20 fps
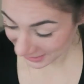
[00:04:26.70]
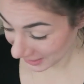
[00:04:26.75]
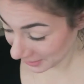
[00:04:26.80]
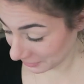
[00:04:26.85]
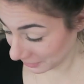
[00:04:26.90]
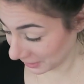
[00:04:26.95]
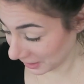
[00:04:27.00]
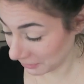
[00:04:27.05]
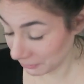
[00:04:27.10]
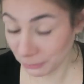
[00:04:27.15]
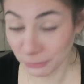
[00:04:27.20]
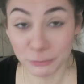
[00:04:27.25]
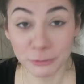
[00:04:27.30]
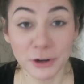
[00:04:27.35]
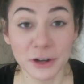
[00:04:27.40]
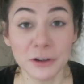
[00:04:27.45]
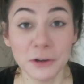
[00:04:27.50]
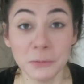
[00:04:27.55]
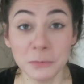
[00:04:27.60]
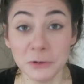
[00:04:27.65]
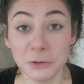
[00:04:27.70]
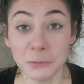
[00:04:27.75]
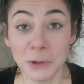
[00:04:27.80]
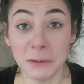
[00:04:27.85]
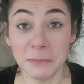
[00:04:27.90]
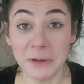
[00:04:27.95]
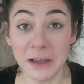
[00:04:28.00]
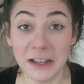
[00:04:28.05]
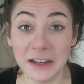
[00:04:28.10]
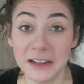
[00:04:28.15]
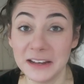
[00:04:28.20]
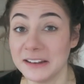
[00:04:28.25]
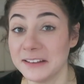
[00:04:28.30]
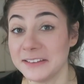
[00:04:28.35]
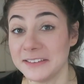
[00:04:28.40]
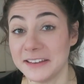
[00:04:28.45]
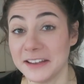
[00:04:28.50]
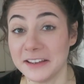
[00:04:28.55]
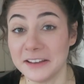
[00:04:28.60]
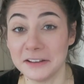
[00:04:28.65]
I, I will run up to my man in a
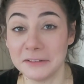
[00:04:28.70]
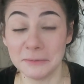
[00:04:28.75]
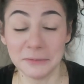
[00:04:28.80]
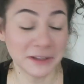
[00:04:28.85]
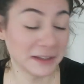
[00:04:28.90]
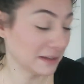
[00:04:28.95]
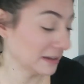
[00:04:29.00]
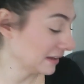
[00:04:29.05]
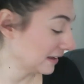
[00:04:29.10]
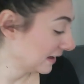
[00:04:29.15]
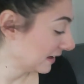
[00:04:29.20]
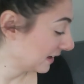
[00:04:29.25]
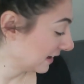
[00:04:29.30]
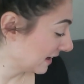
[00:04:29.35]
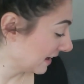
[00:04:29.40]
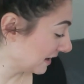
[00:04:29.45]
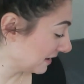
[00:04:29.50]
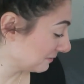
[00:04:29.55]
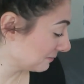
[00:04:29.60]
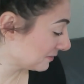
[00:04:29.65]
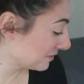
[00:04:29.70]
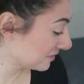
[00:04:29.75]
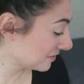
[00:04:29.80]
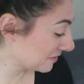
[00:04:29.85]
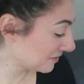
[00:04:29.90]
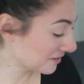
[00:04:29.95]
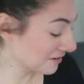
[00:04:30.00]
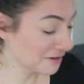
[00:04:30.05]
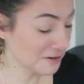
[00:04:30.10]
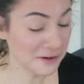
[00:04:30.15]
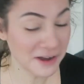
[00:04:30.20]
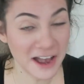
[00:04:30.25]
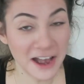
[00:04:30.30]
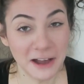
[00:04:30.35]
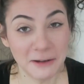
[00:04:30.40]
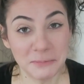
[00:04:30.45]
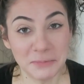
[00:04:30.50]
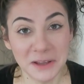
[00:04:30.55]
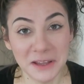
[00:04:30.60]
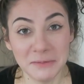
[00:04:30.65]
second, but I'm just so
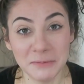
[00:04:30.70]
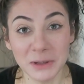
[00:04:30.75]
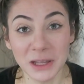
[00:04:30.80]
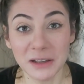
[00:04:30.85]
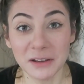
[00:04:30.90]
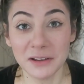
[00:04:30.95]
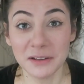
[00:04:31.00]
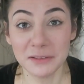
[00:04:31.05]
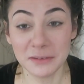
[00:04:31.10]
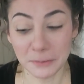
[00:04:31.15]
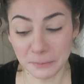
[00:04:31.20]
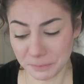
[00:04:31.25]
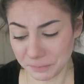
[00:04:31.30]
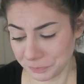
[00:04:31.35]
happy because